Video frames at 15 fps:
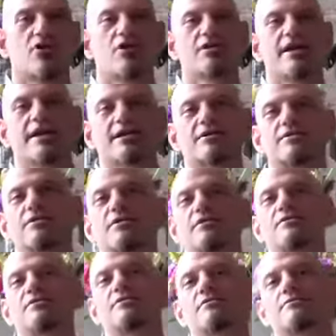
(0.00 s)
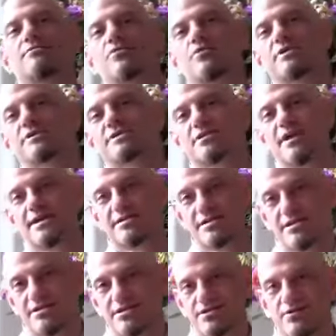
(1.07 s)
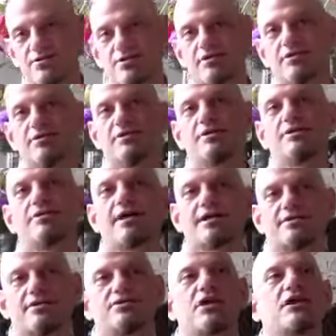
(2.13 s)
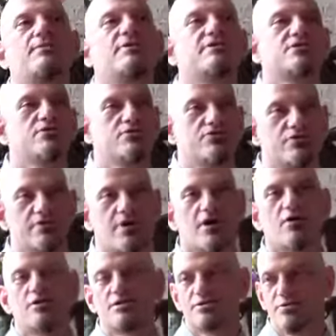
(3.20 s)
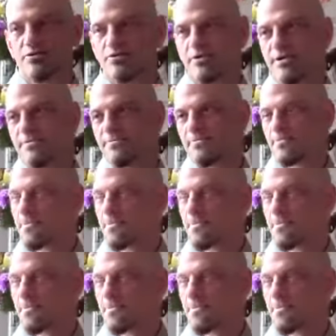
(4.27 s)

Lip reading: are like Buddhist lessons, or like the Dharma Sutra, the Heart Sutra.